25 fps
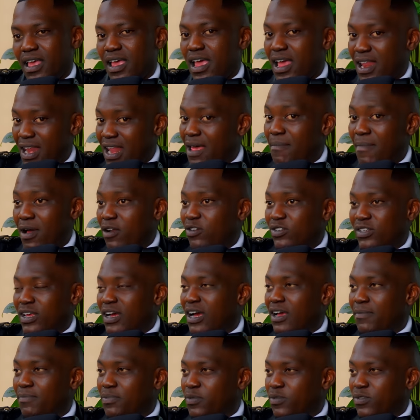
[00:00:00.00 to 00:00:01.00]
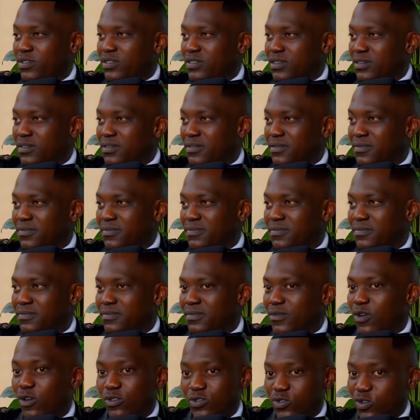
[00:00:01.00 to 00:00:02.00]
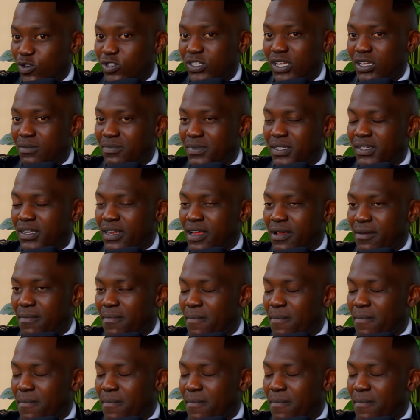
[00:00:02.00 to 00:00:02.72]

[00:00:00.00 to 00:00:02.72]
and now man's an abuse on social media.